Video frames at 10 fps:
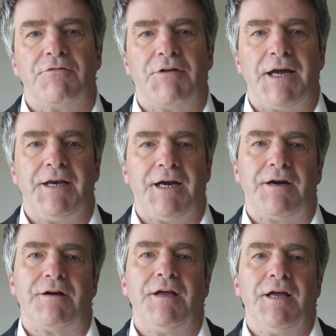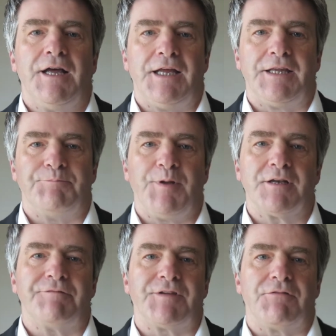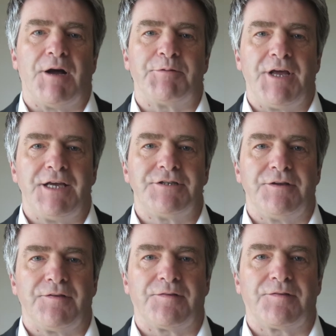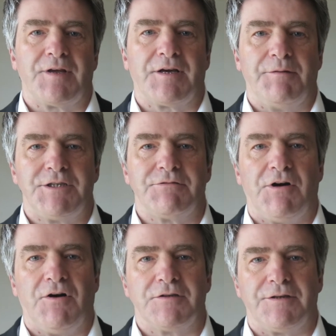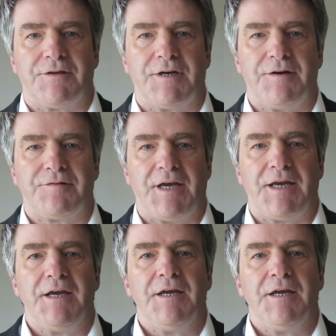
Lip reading: Ryanair, the bulk of their operations coming to a halt on Thursday,